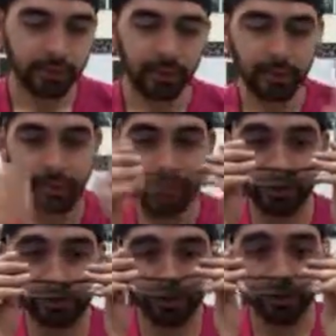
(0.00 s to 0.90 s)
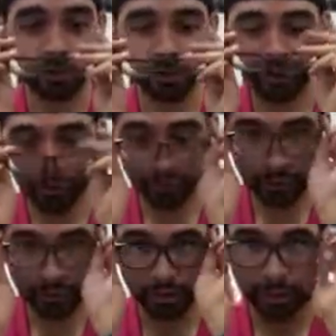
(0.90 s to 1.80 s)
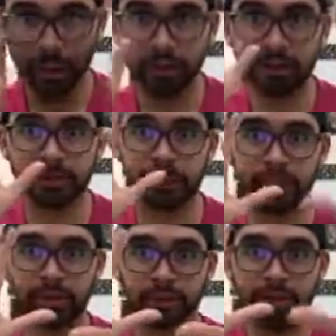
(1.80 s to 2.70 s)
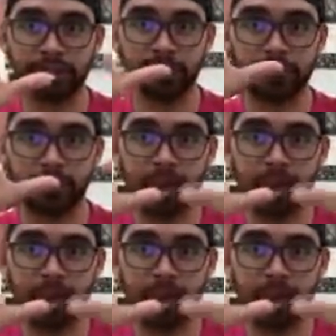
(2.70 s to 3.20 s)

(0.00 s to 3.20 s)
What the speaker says: Now clouds, you're going to use claws. Your hands are going to